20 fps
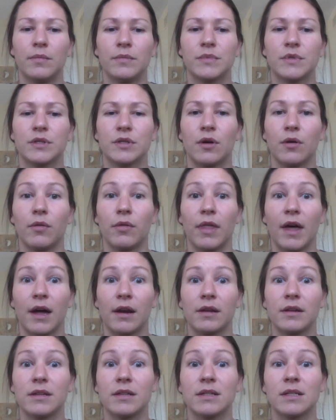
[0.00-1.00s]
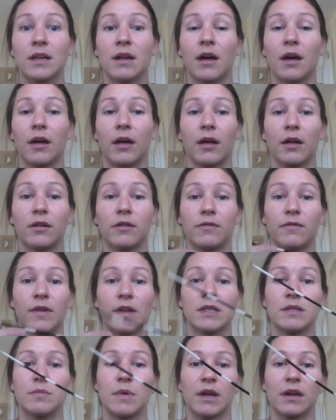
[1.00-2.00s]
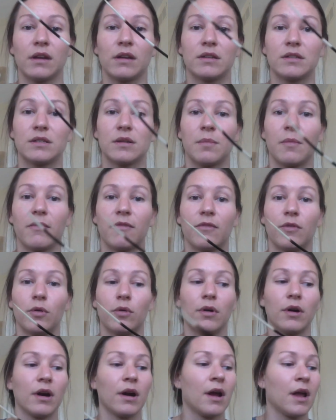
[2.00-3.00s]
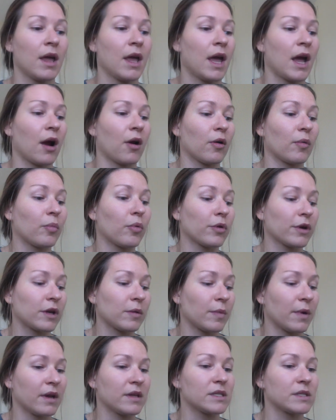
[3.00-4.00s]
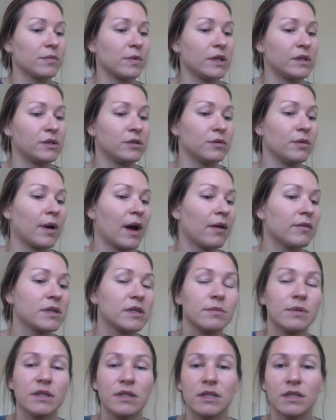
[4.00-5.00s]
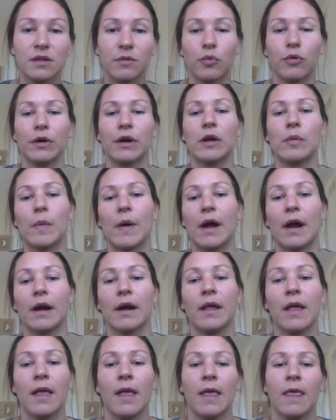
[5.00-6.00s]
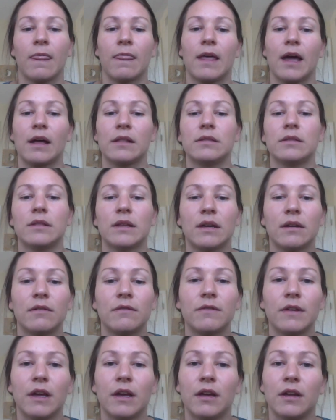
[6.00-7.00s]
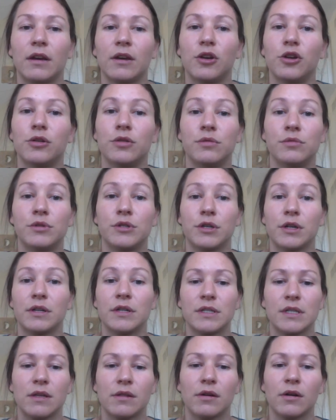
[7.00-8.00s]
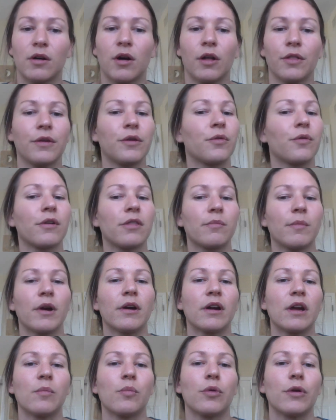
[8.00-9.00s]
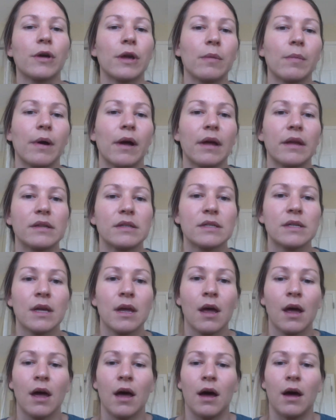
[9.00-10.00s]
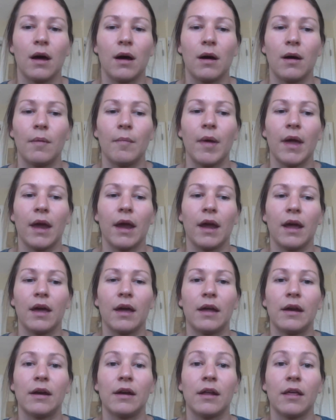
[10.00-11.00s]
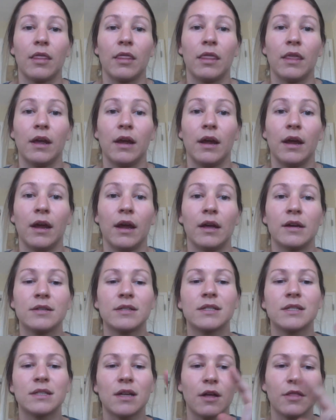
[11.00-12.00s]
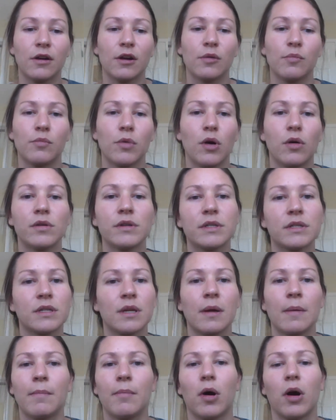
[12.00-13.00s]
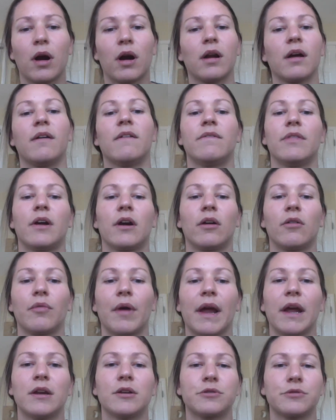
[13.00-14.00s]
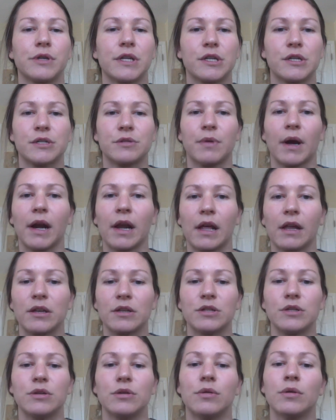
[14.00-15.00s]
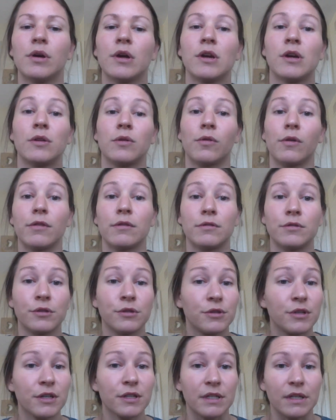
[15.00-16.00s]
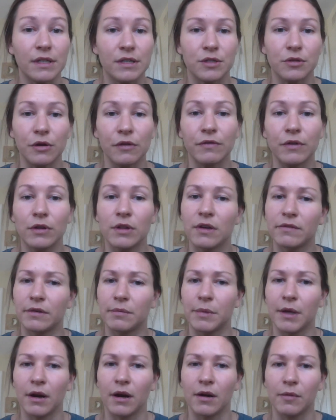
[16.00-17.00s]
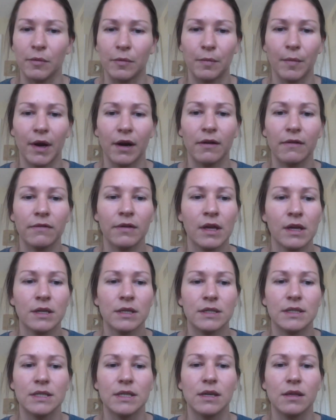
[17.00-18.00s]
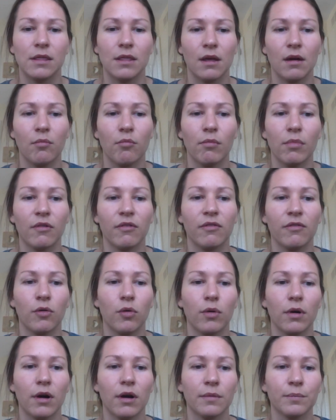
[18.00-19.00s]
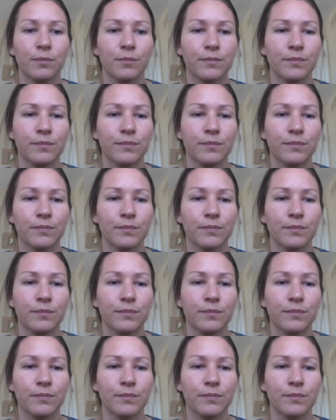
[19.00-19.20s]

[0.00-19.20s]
So that is a defense mechanism for our porcupines, and we do have a species of porcupine that live in New Jersey. They're called the North American porcupines, and the southernmost part of their range reaches right into northern New Jersey. So if you live up there, you might have seen them before.